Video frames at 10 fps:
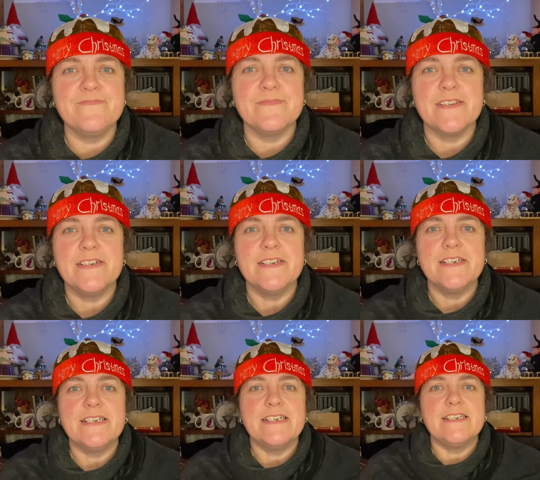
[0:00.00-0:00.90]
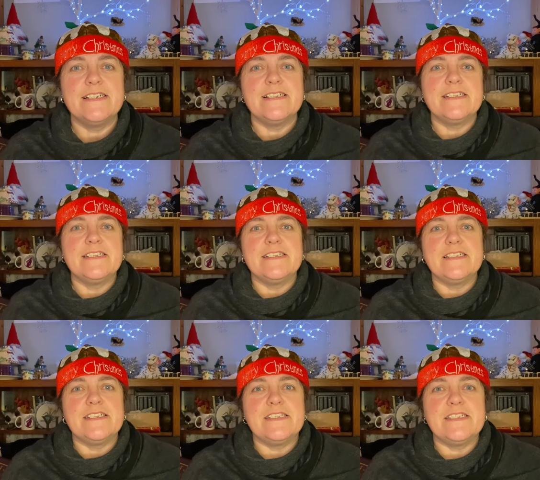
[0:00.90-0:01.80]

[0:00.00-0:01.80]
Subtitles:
[no speech]